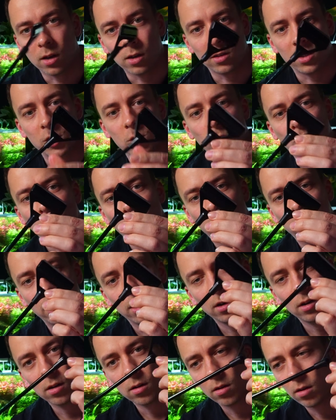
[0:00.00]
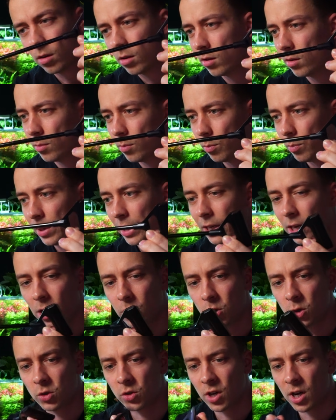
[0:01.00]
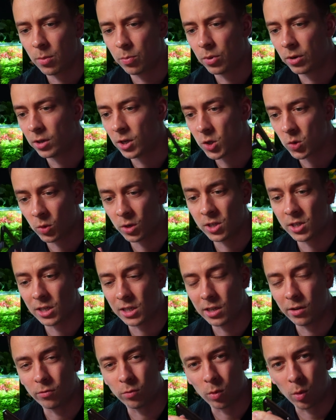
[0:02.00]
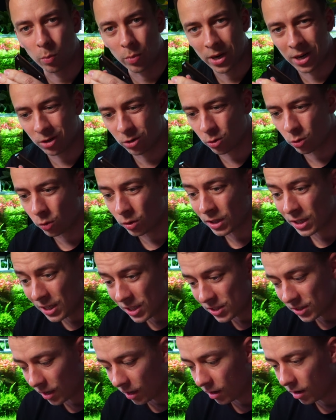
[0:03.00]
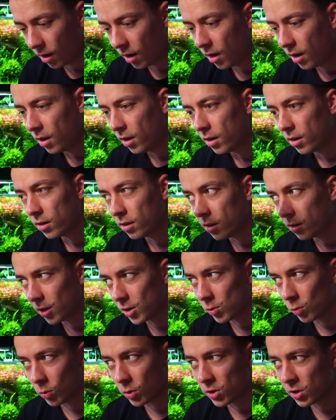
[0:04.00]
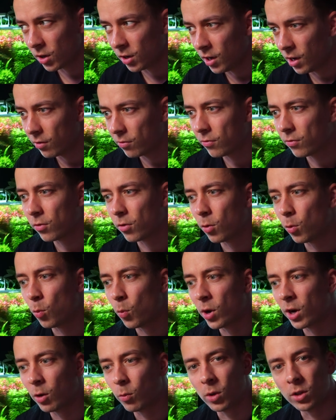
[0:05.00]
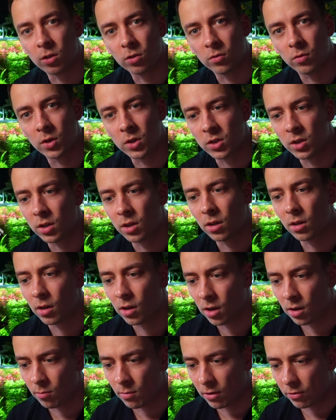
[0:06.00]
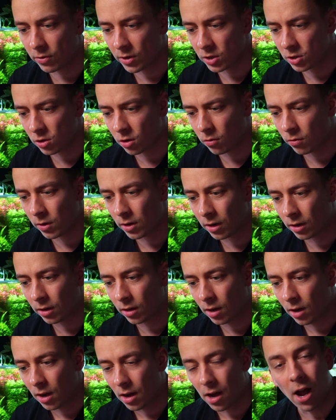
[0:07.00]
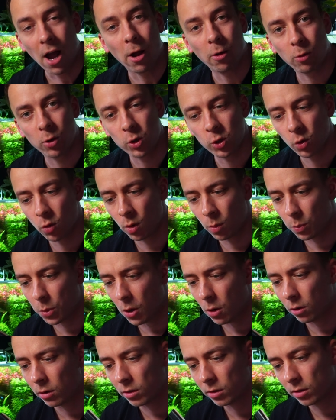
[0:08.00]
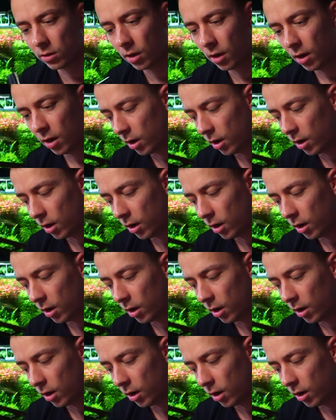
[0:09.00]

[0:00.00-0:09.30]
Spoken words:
This one right here, black algae scraper. This one is actually from a brand called Ista. This one was a gift from when I went to visit my friends over at AQUASOIL in Poland.